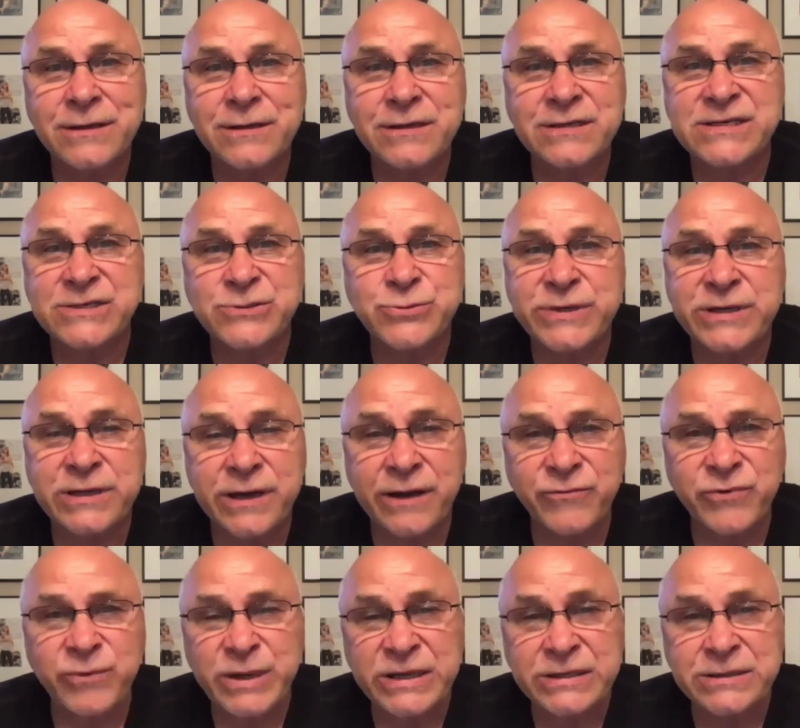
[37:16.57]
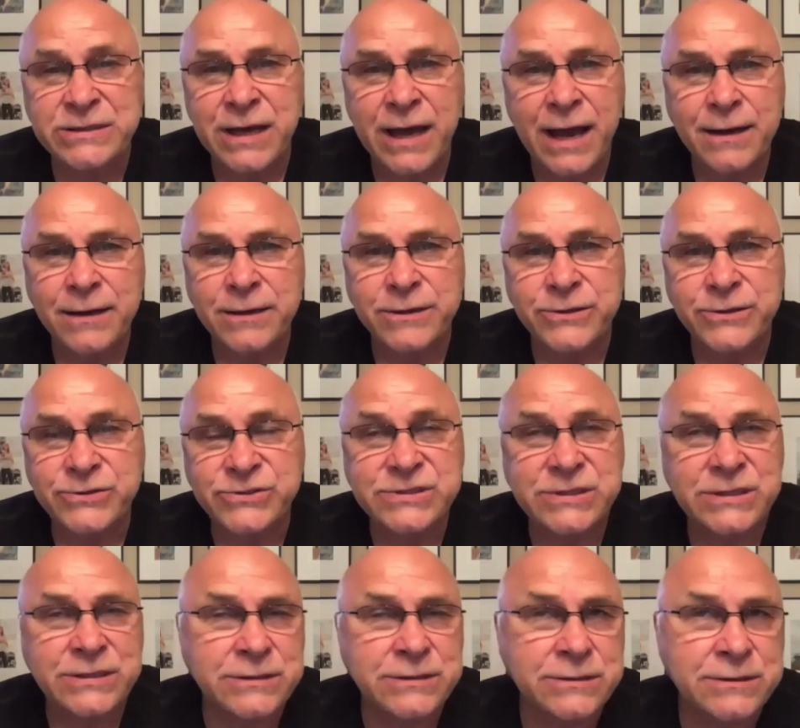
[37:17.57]
He says we could never beat the Islanders.
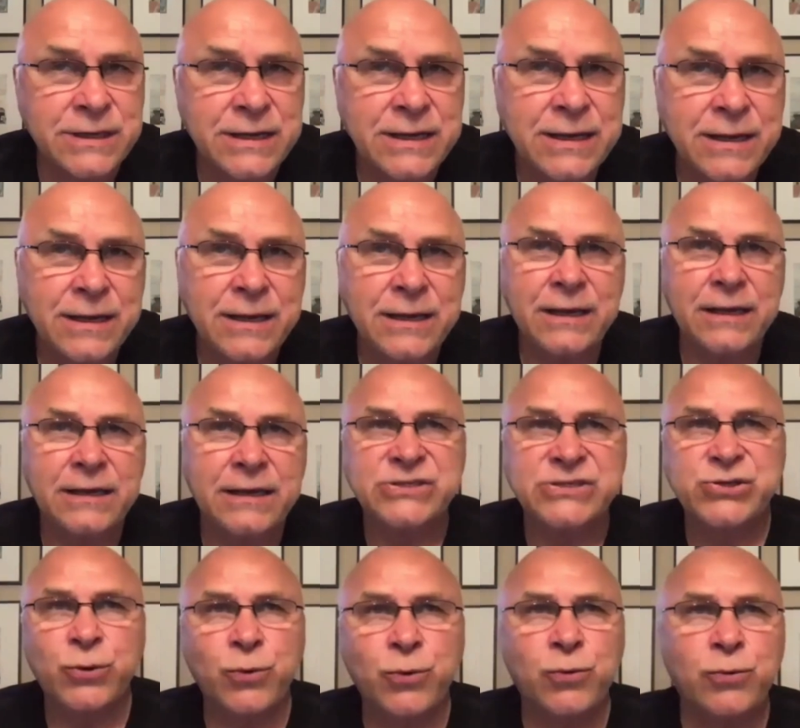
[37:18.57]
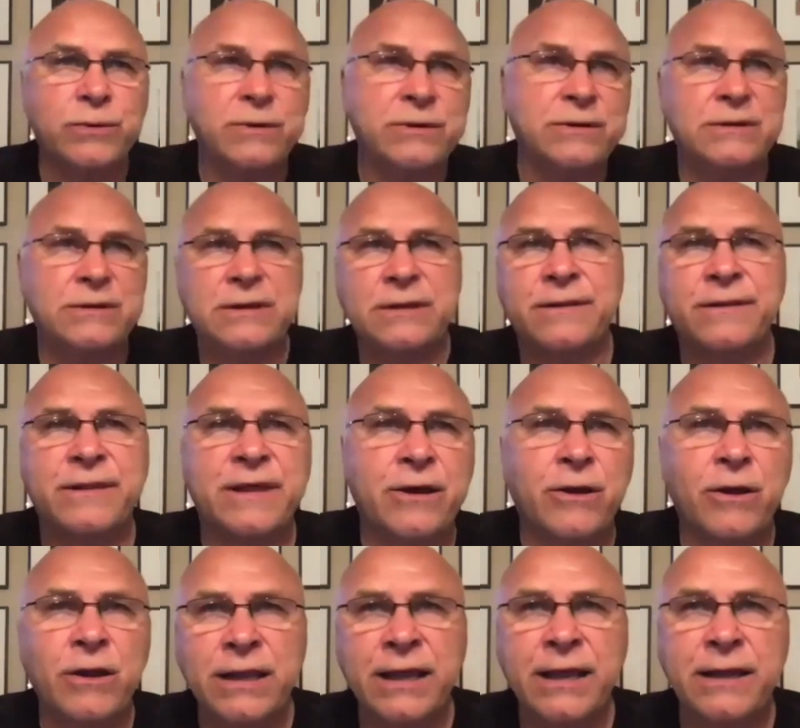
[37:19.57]
And so they
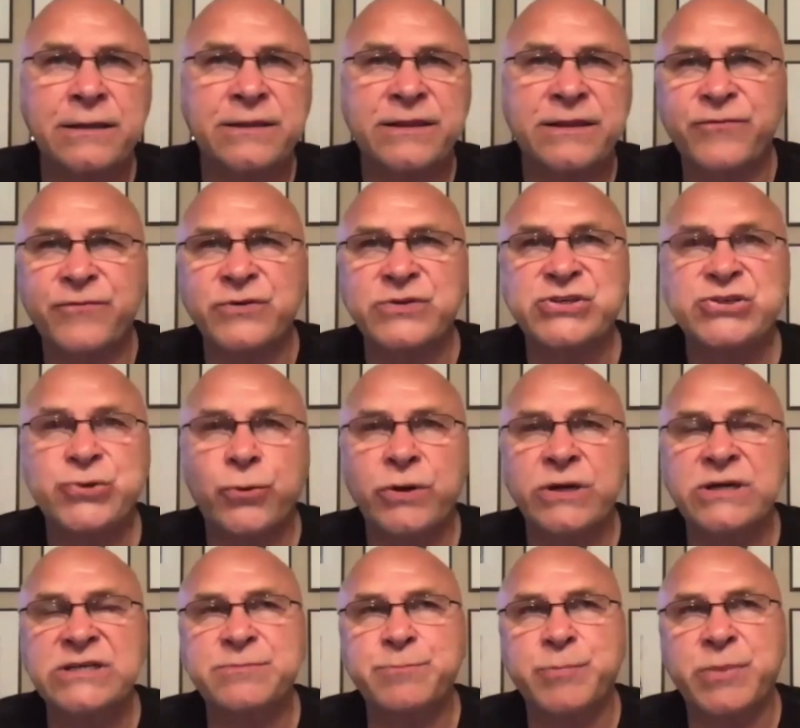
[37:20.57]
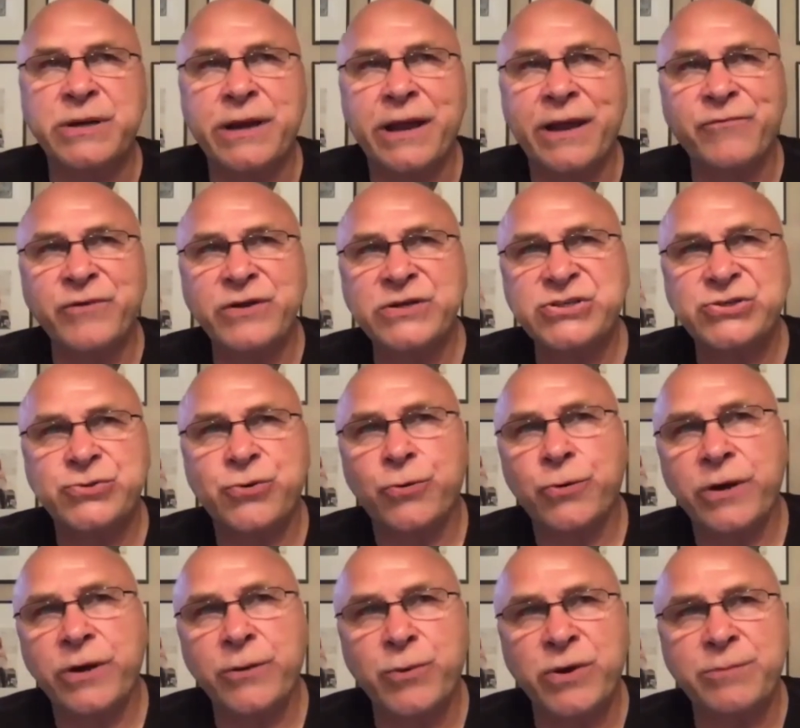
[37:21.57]
all had different stories, but every
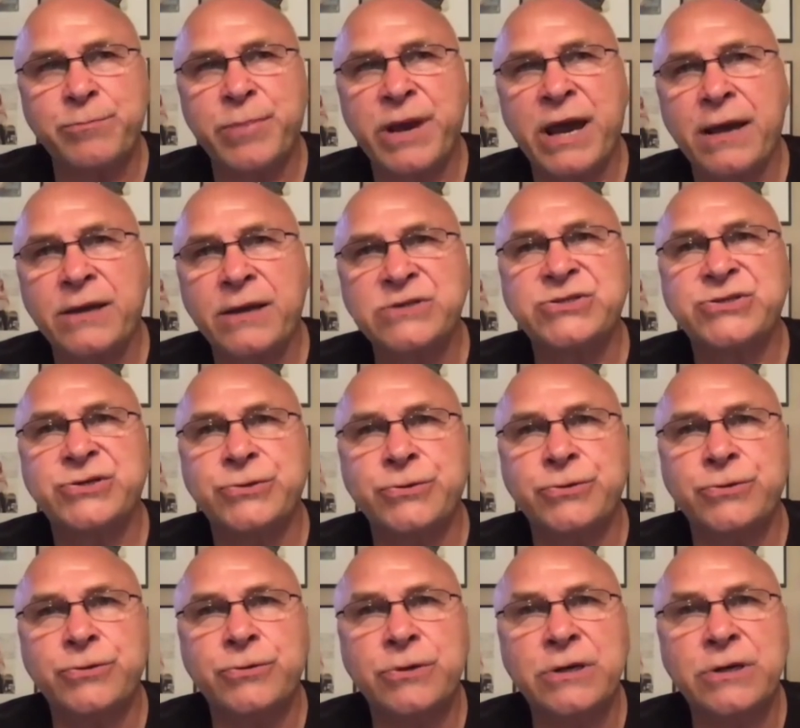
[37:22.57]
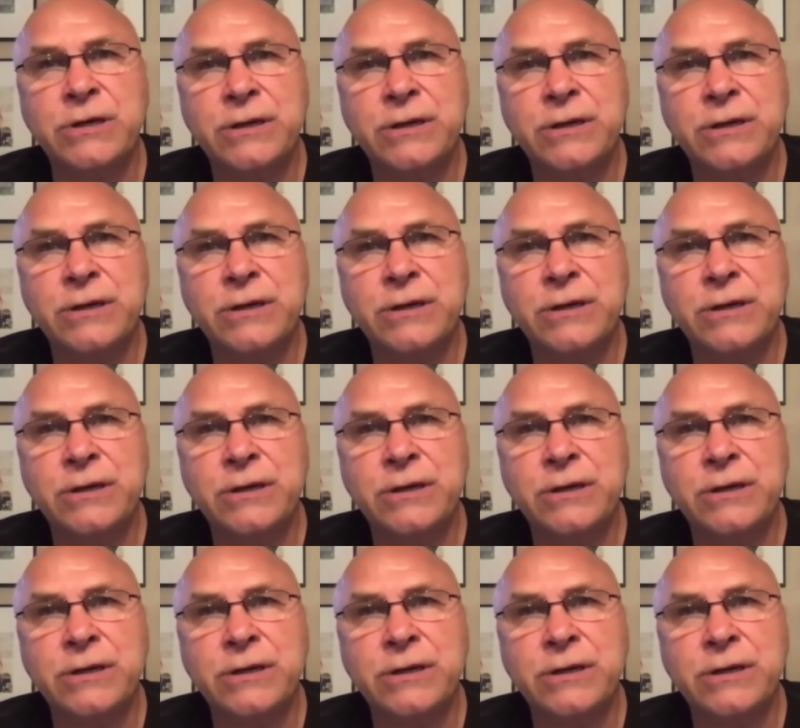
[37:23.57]
story went back to